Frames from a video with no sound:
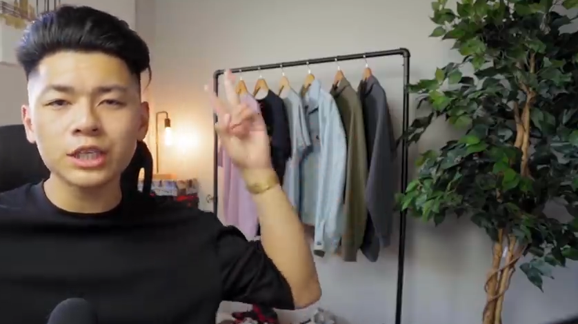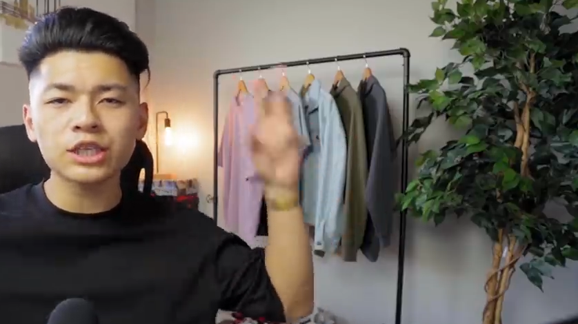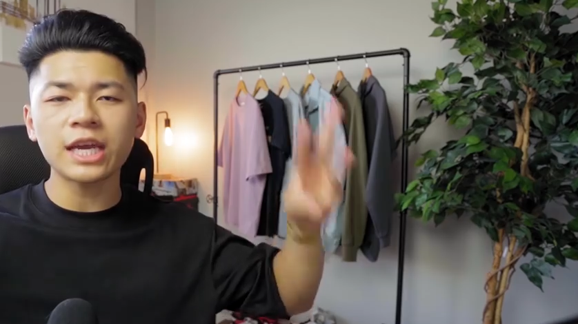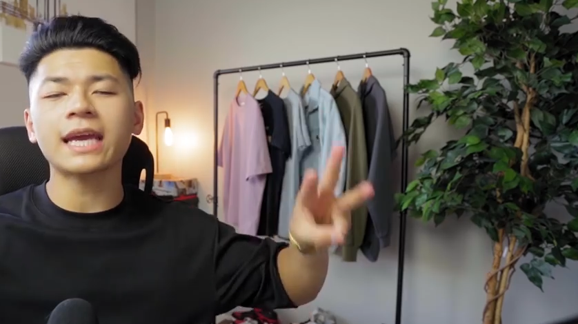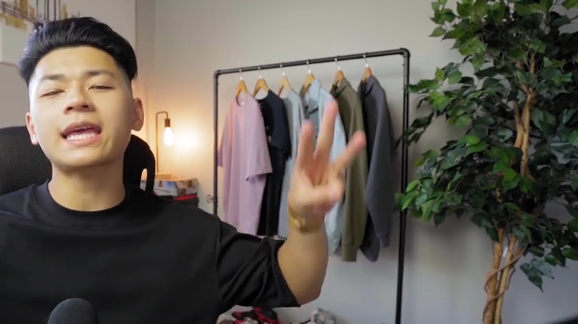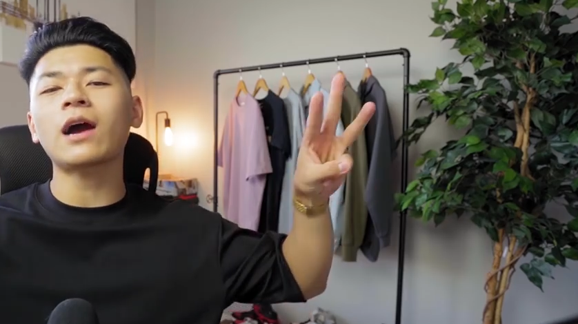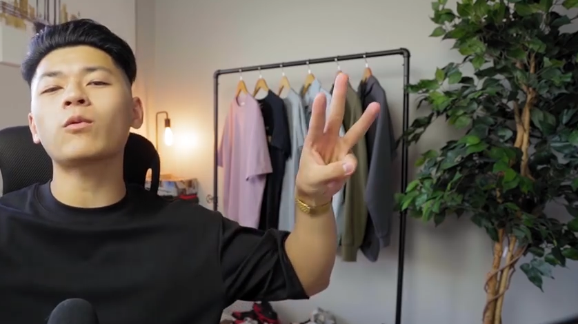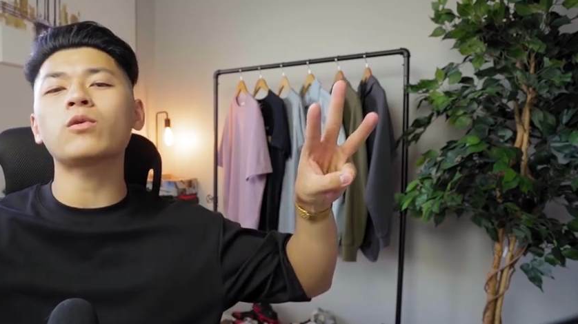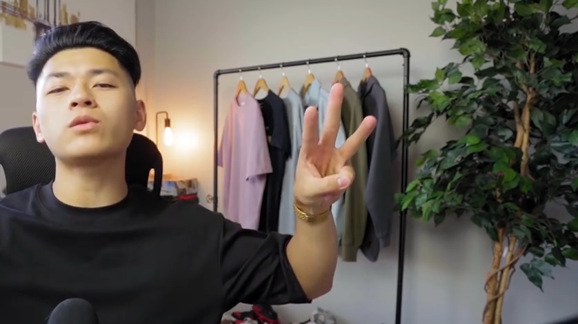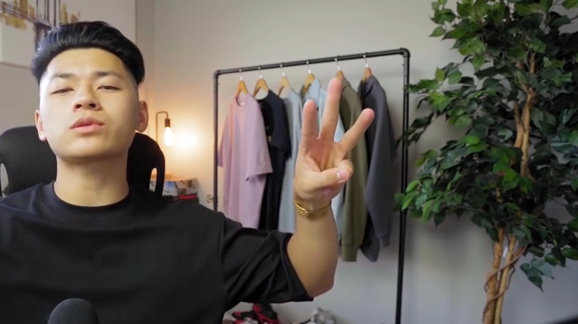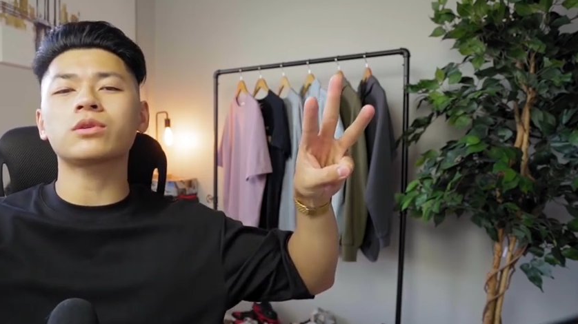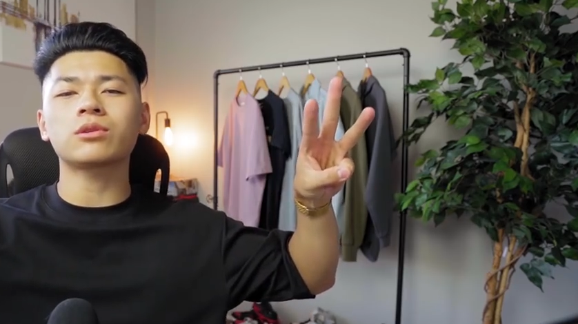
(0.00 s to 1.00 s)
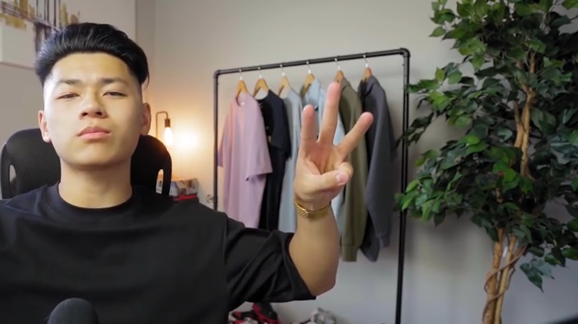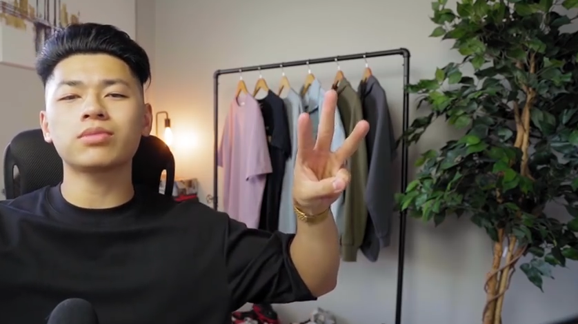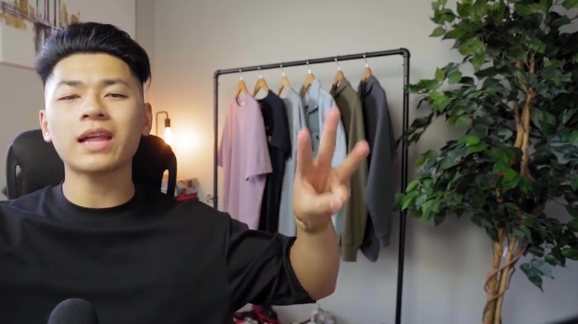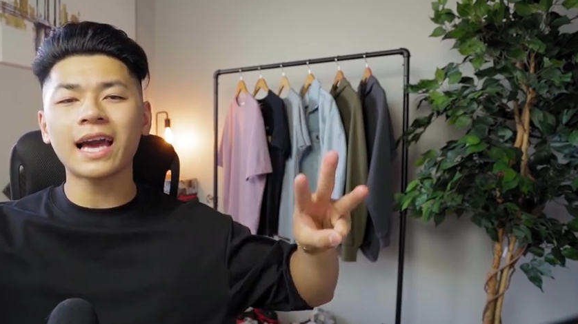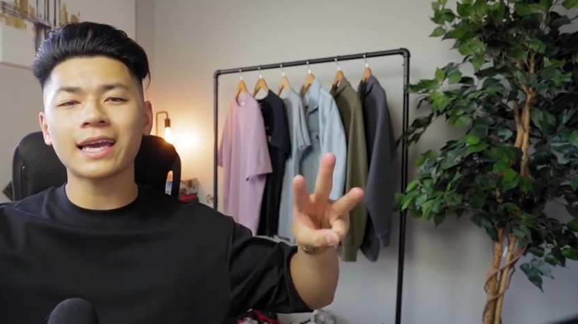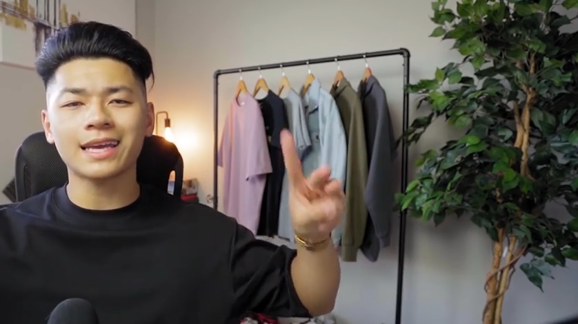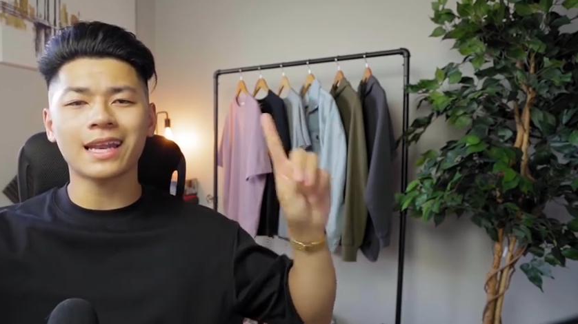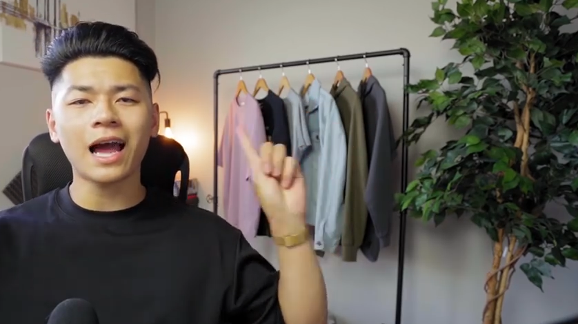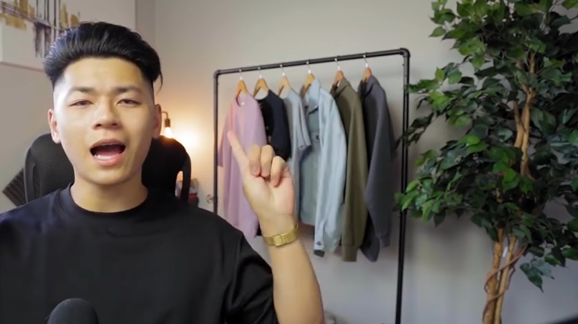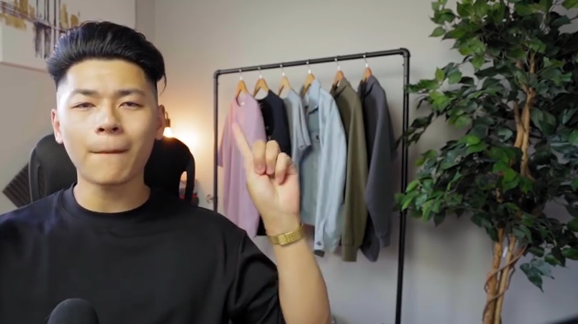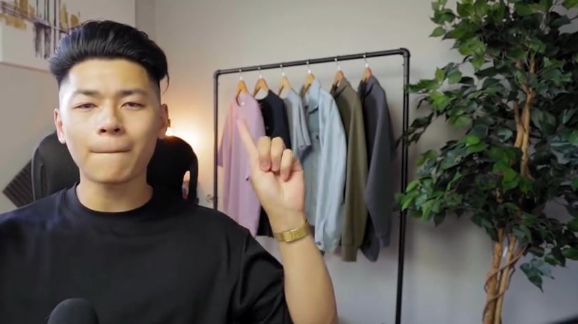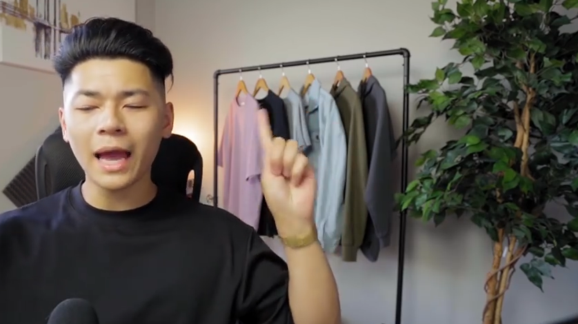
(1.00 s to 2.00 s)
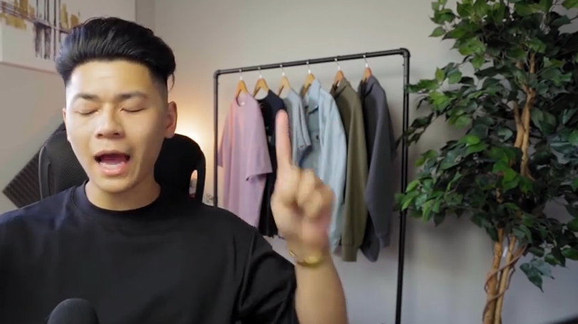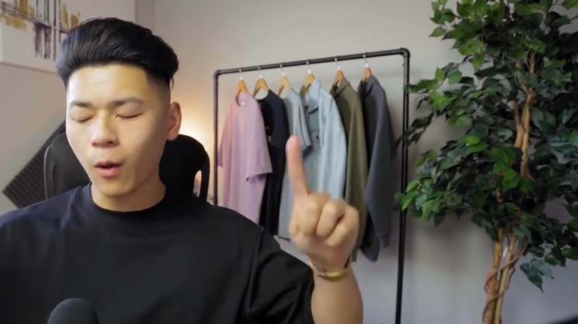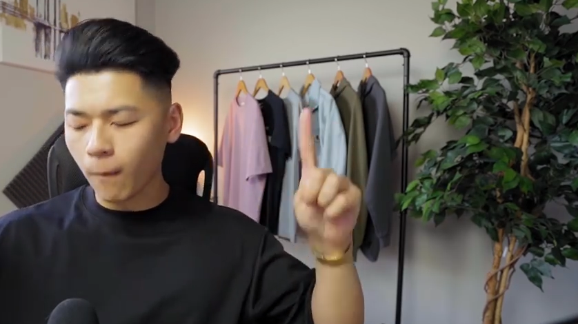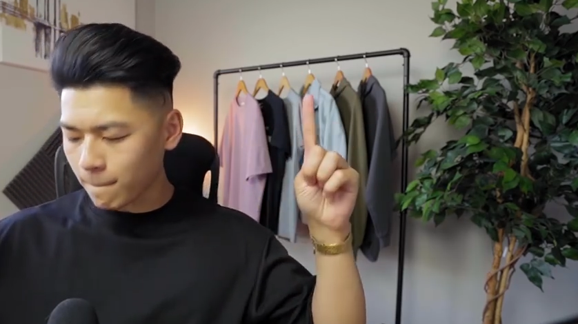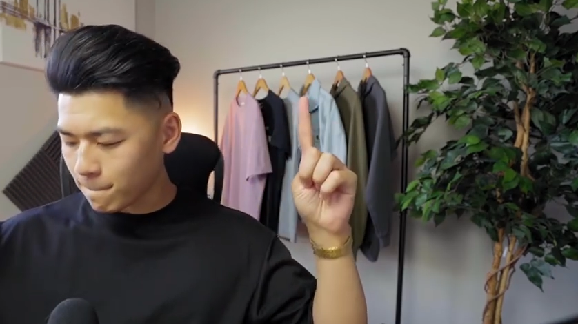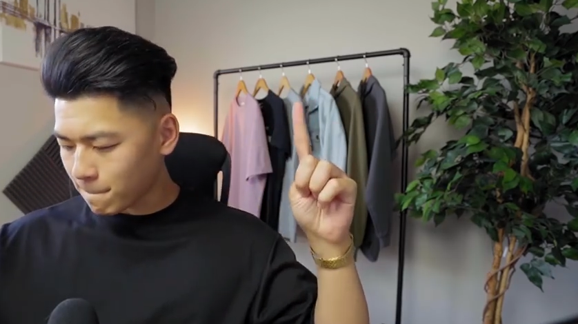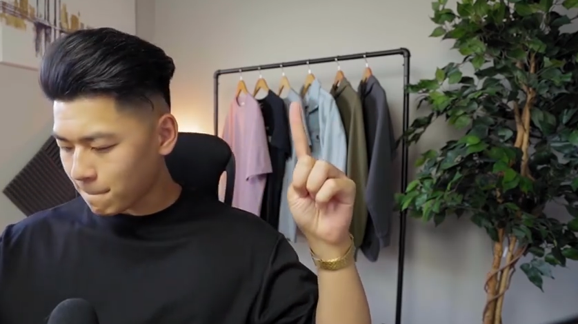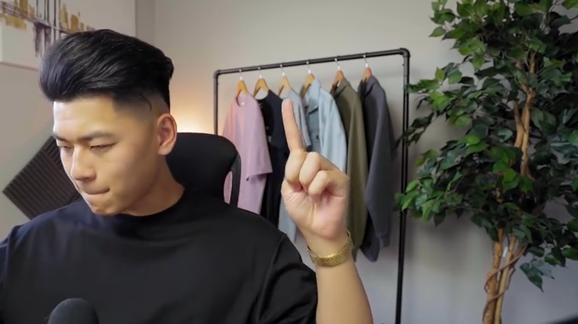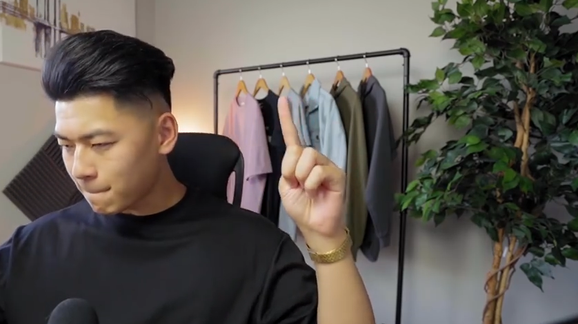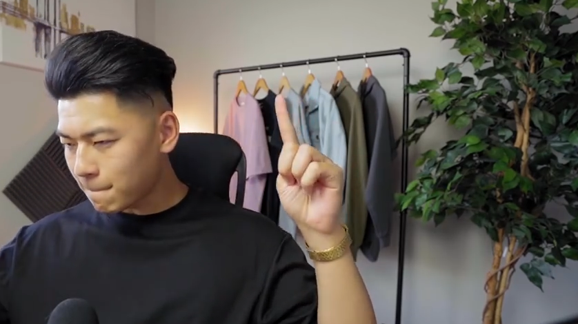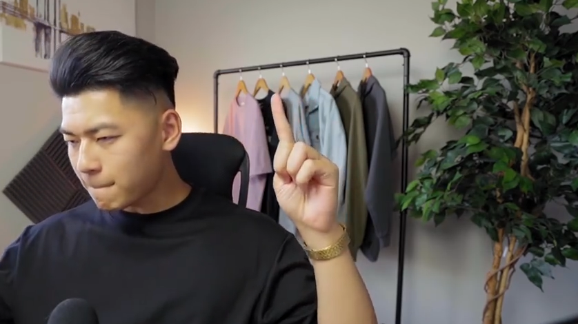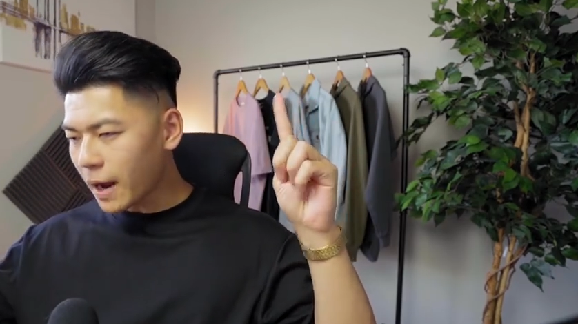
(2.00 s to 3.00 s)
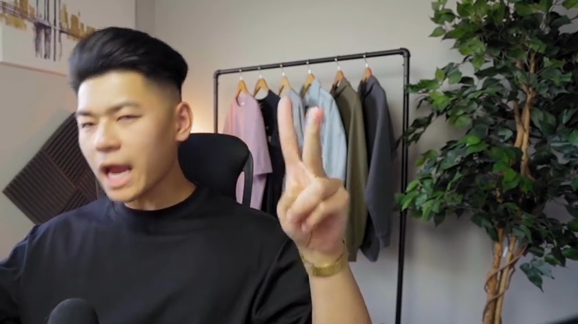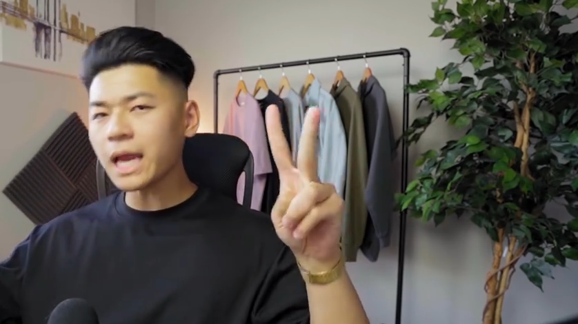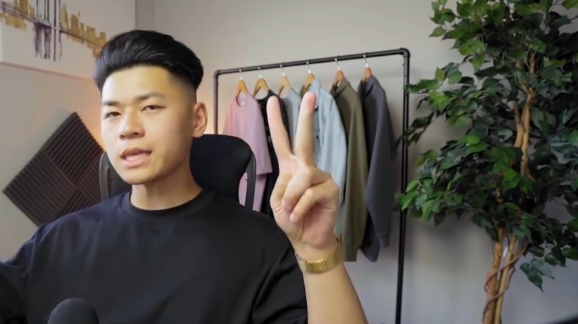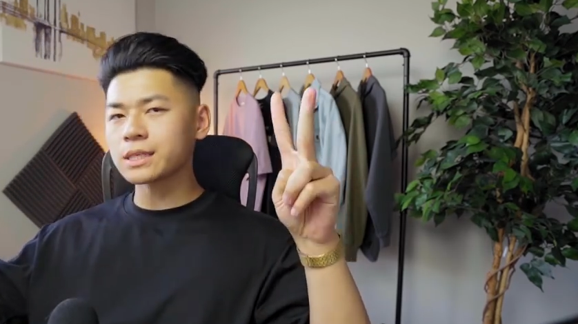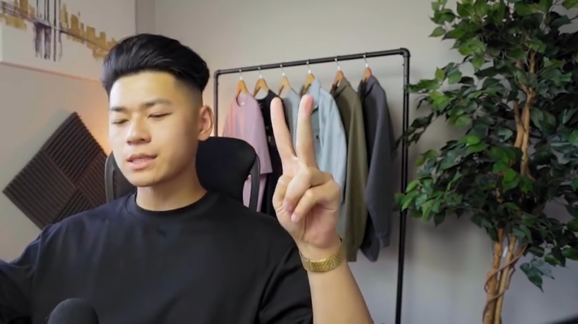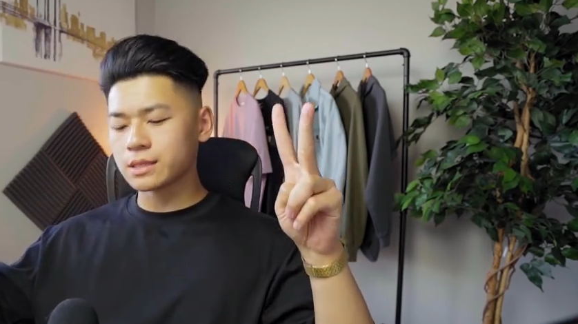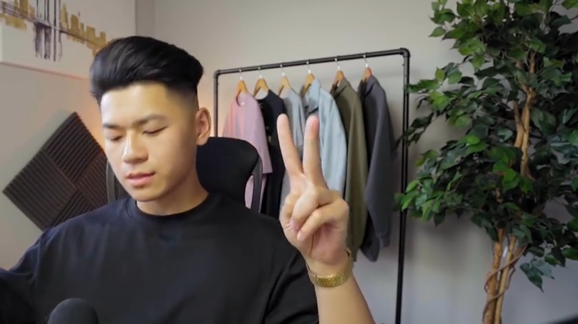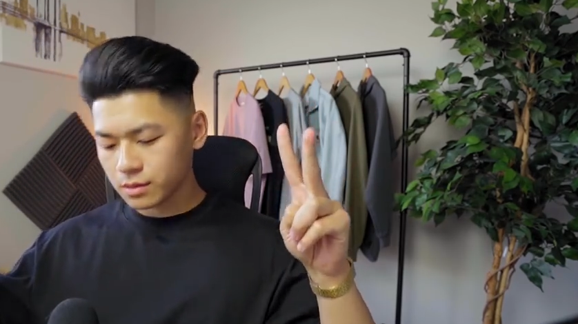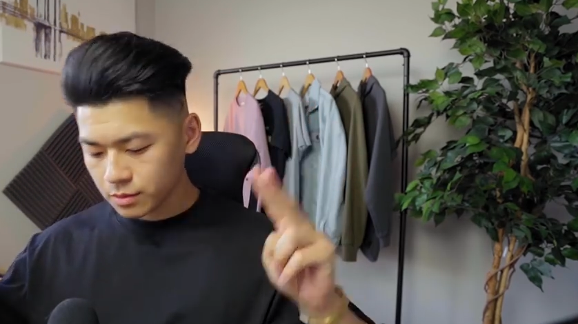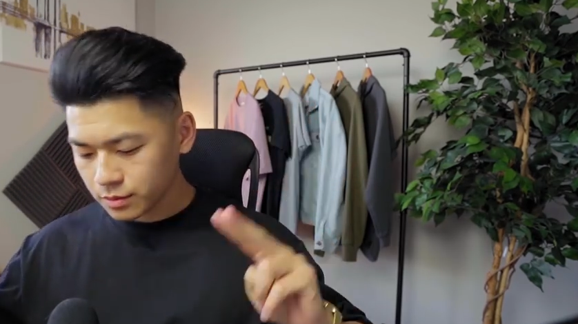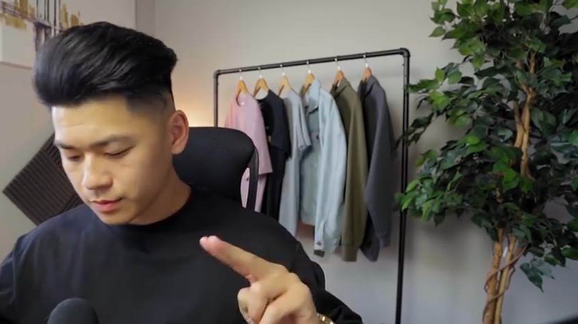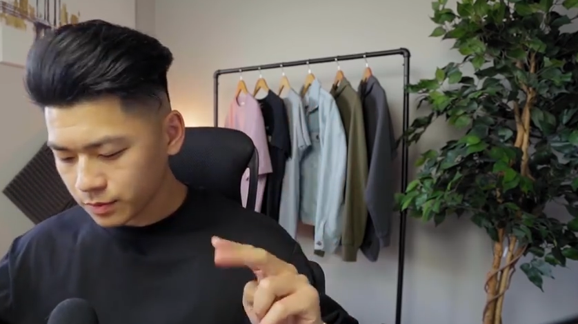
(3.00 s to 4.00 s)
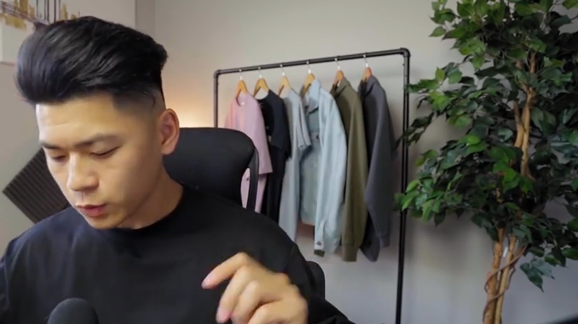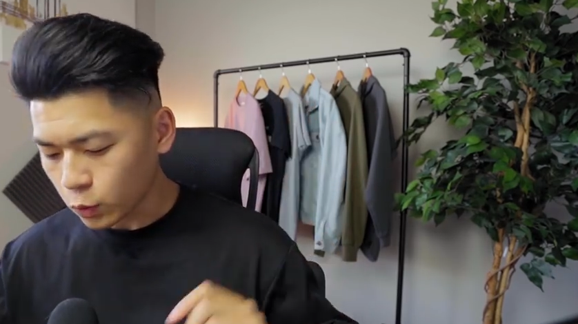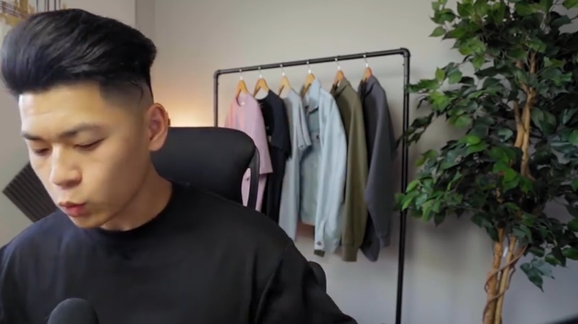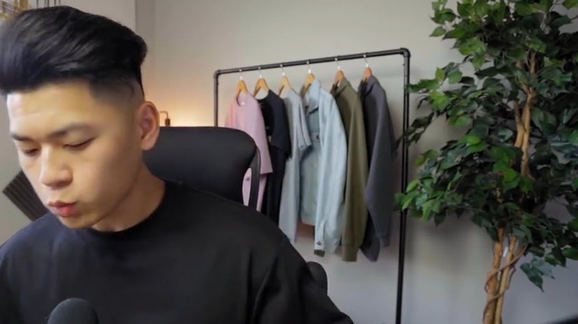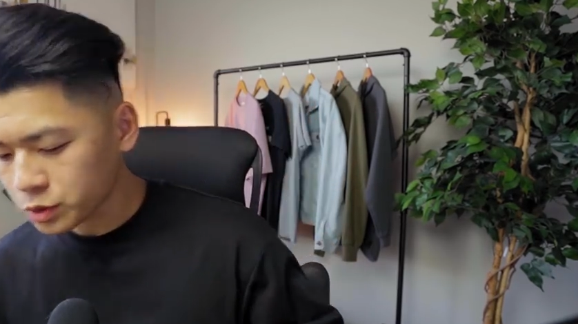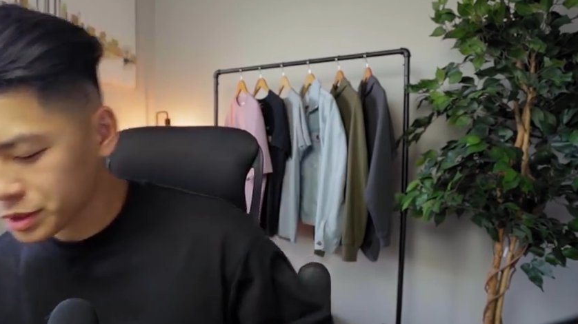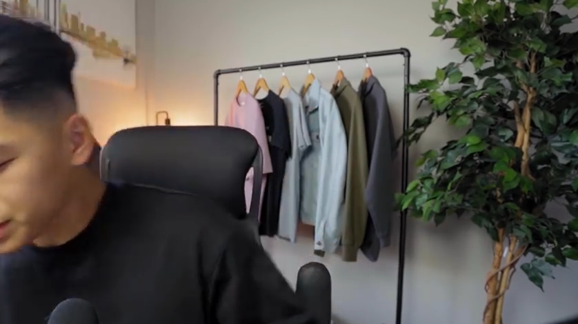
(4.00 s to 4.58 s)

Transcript: Check out Rose Gold and Black, and I'm out. Peace. Oops.